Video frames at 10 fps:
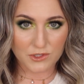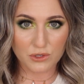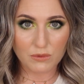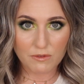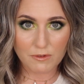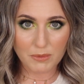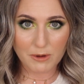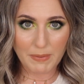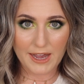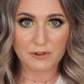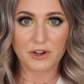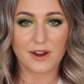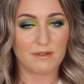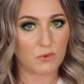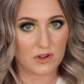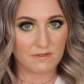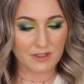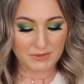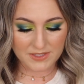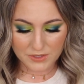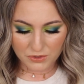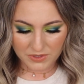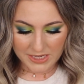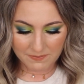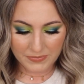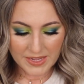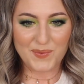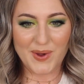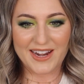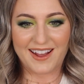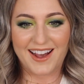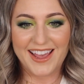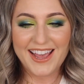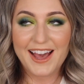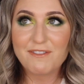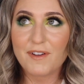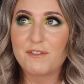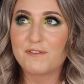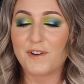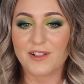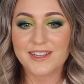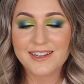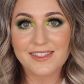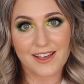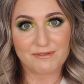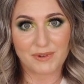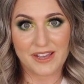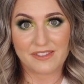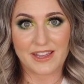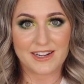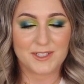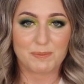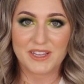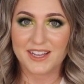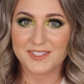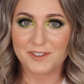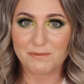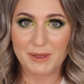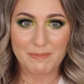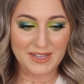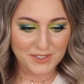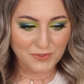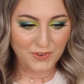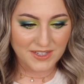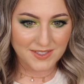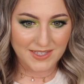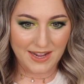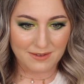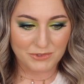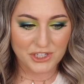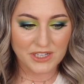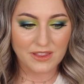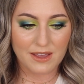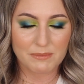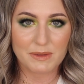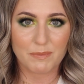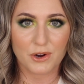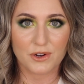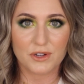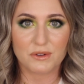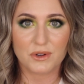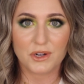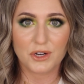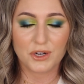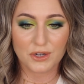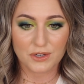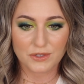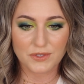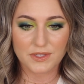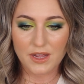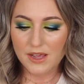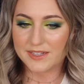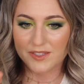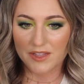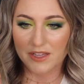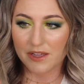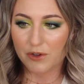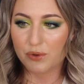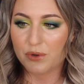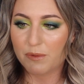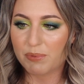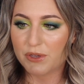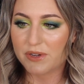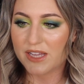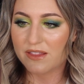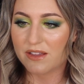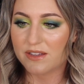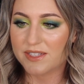2 of them are powder and 1 of them is a cream. What I have fallen in love with, and it's because of my best friend Sam, she let me borrow hers. It's the Huda Beauty, the